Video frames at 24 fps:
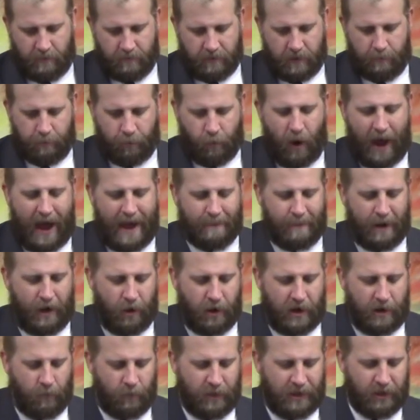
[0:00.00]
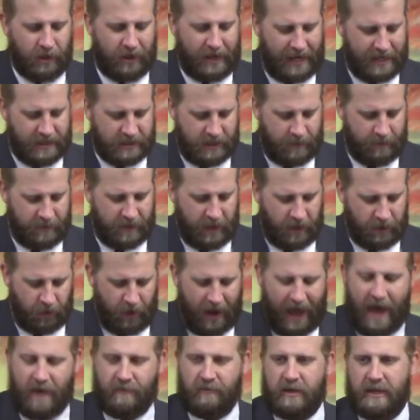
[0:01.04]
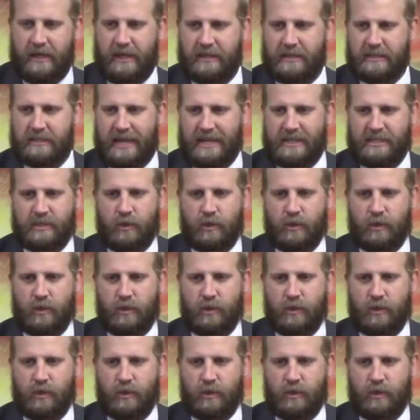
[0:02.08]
the primary, and we look at some of the other evidence as